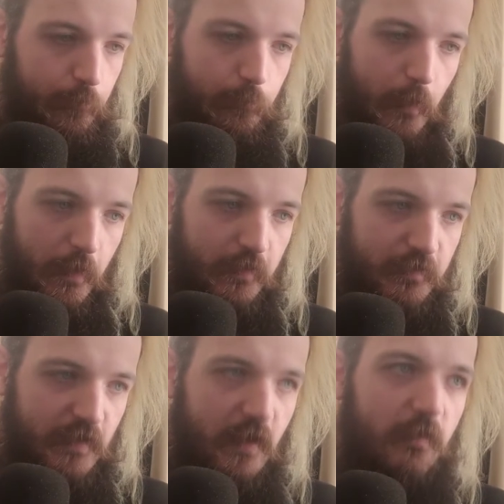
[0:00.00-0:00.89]
But the
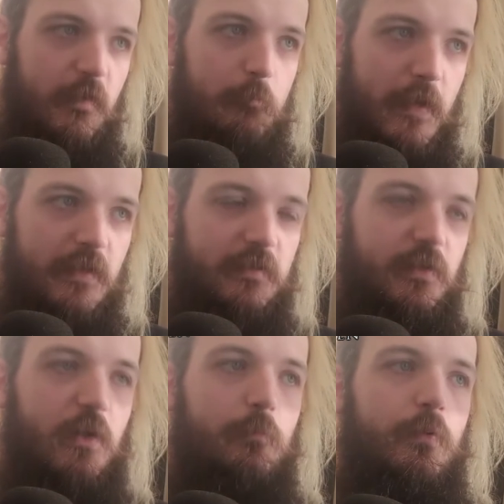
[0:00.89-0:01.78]
sound that makes
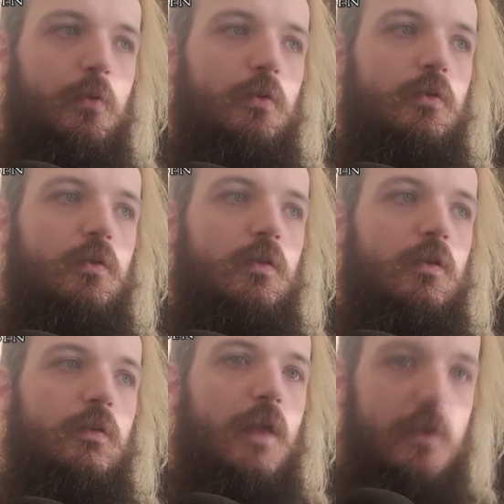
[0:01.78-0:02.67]
up
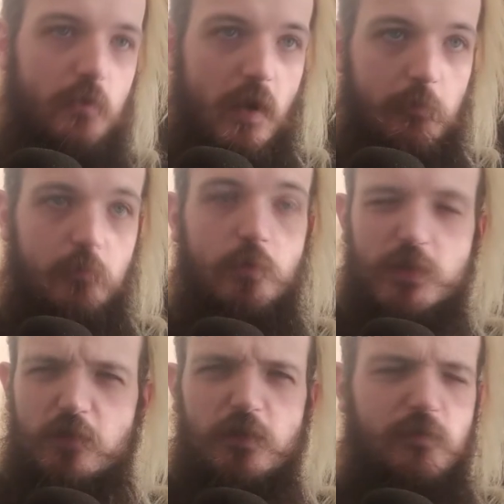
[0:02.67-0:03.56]
their new album,
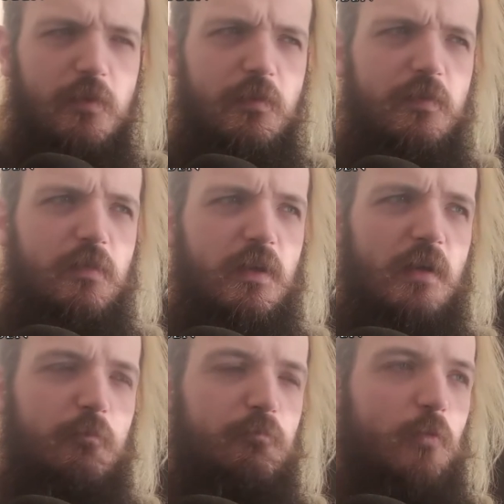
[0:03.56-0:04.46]
which I don't know if I think
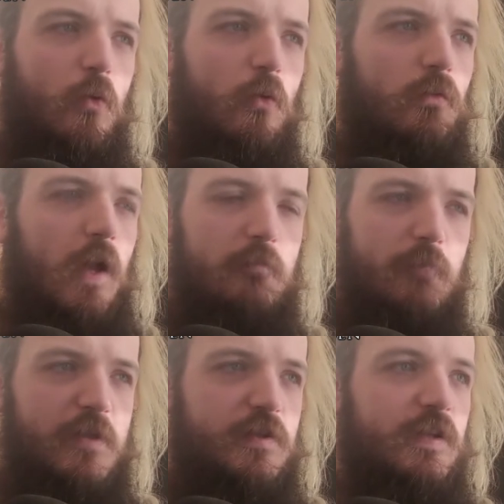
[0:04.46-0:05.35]
I call, uh,
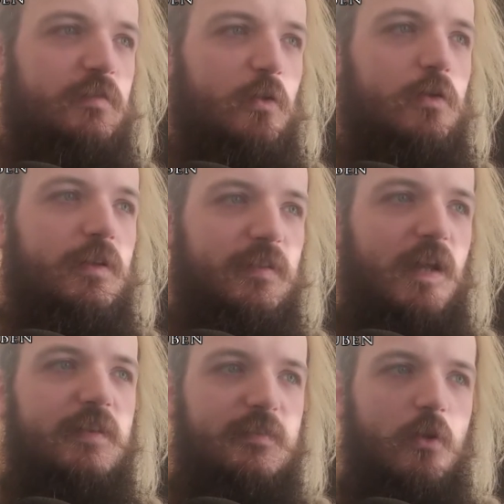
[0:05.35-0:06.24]
mentioned it, it's called A
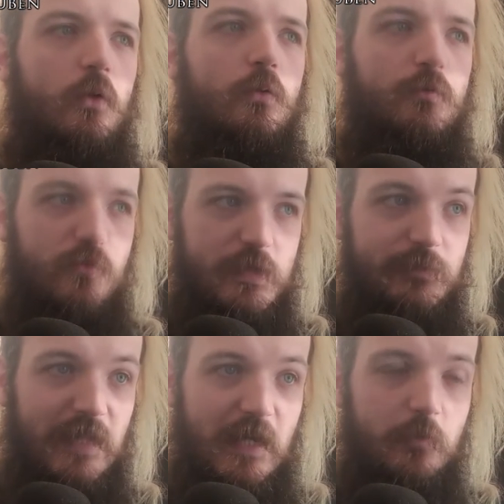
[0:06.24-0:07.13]
Silent Soul
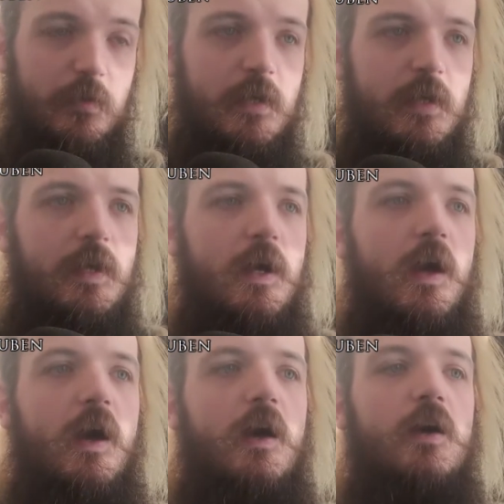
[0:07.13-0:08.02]
Screams Loud.
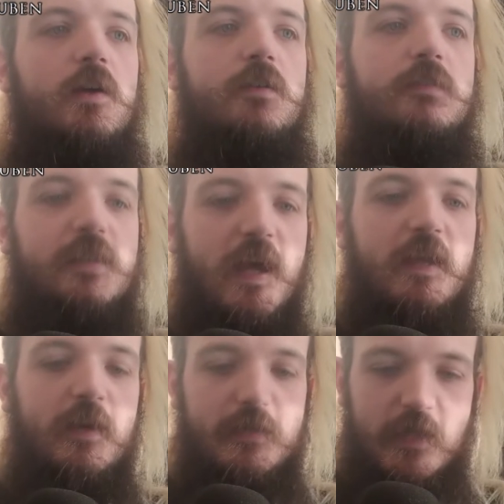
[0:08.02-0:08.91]
To get
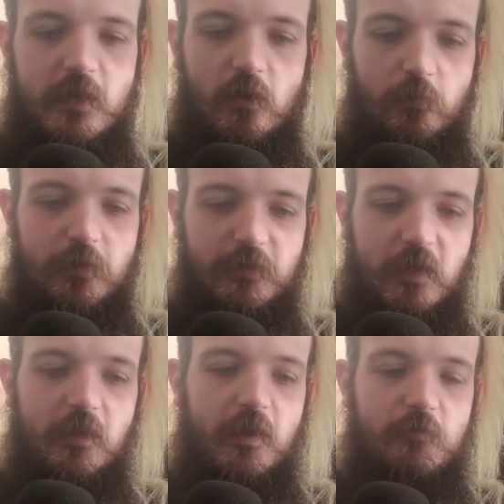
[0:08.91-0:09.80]
an idea of the
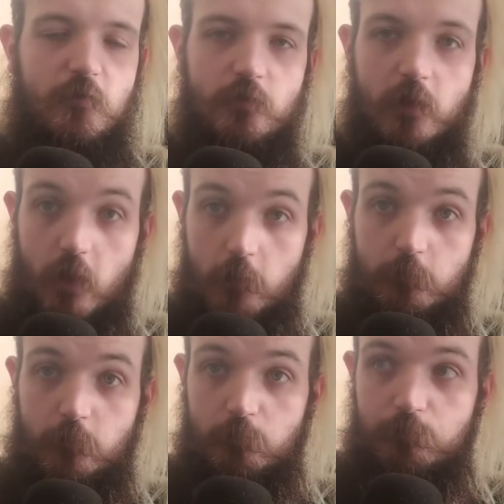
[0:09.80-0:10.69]
sound they've,
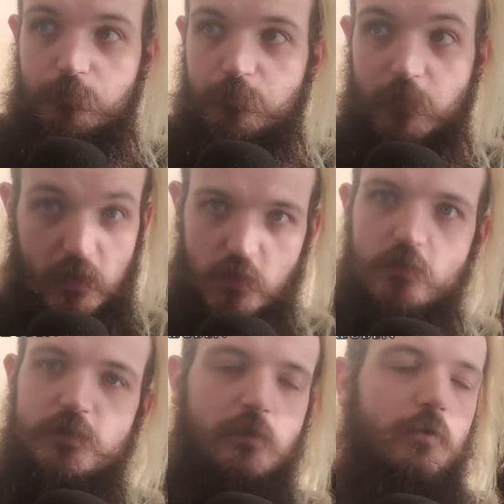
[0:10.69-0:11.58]
um, they're
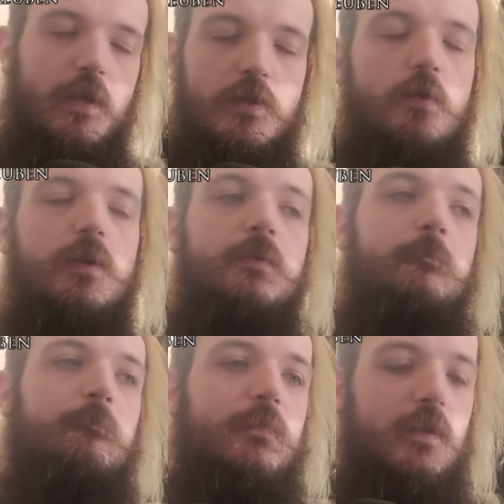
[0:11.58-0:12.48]
using or they're doing,
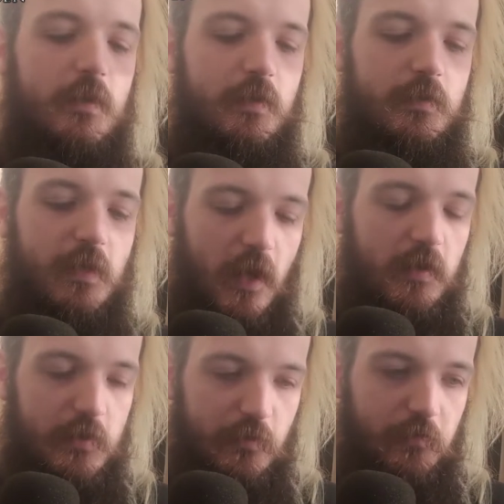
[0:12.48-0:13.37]
you
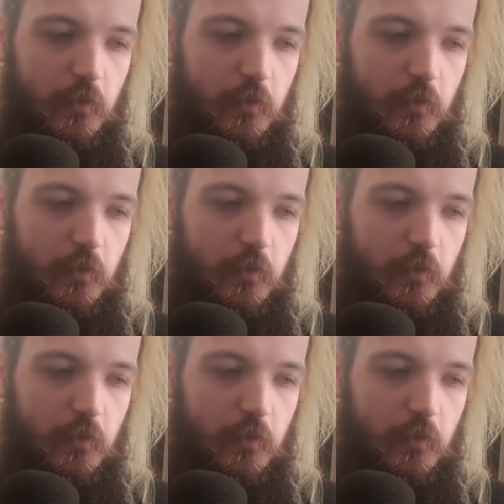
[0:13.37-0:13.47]
kind of do have to